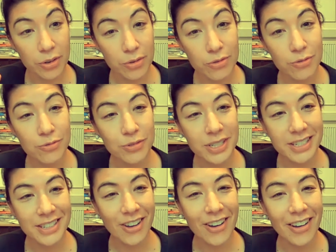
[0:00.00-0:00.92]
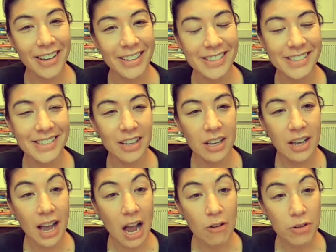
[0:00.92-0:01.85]
who decides
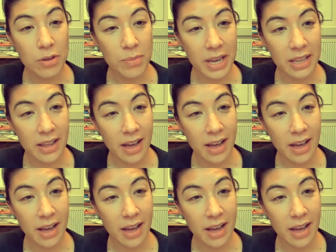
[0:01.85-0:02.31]
how we make